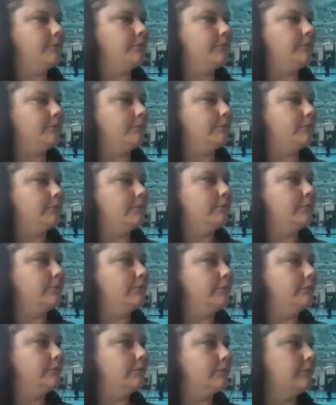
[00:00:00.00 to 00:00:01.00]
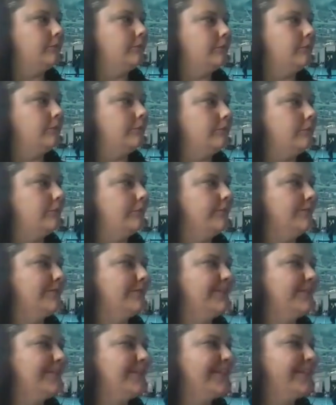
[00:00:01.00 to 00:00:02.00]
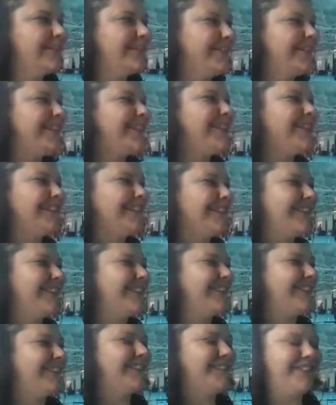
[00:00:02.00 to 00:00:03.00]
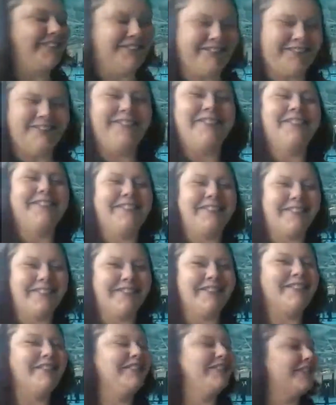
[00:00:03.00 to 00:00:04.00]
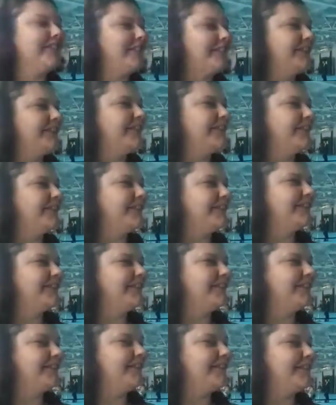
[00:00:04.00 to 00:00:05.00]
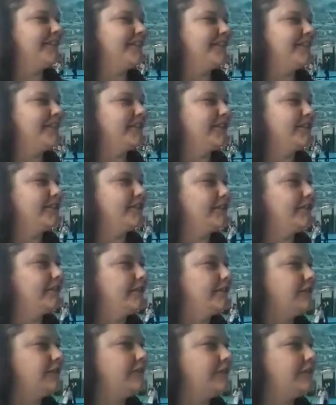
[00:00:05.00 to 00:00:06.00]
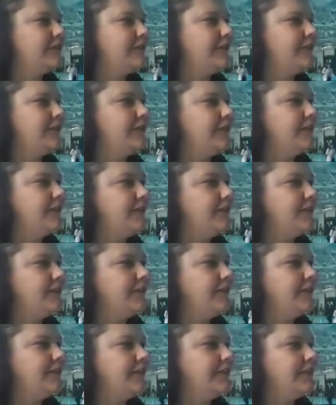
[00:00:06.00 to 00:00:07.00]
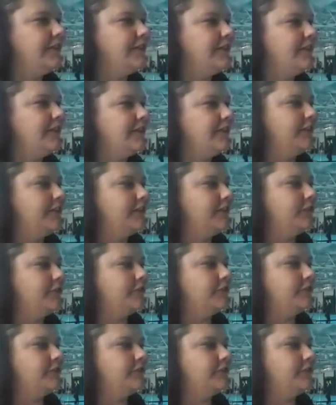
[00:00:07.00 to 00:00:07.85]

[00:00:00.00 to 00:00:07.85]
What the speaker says: (not speaking)